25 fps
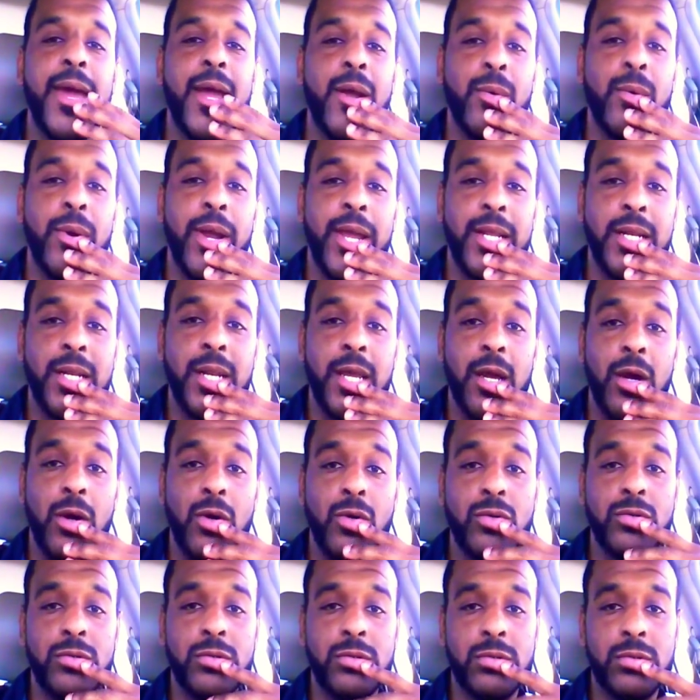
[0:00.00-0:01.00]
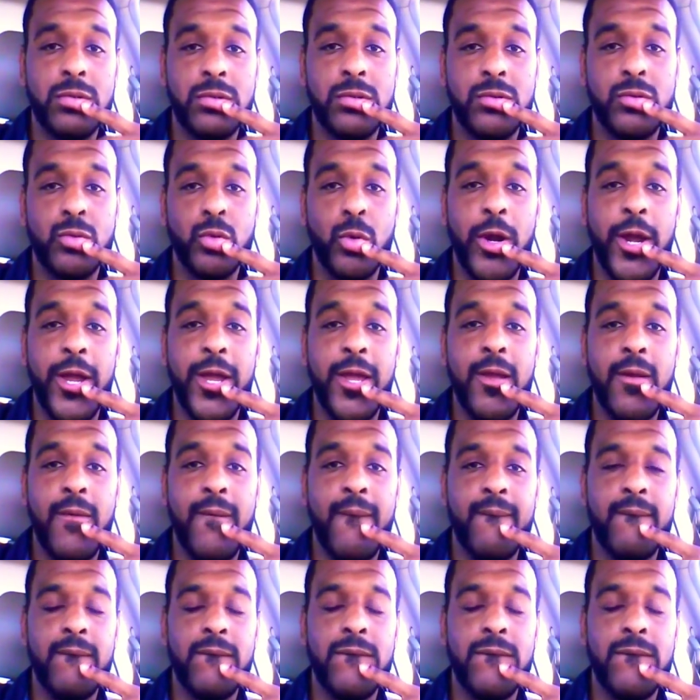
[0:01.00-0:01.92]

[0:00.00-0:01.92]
at right now, right?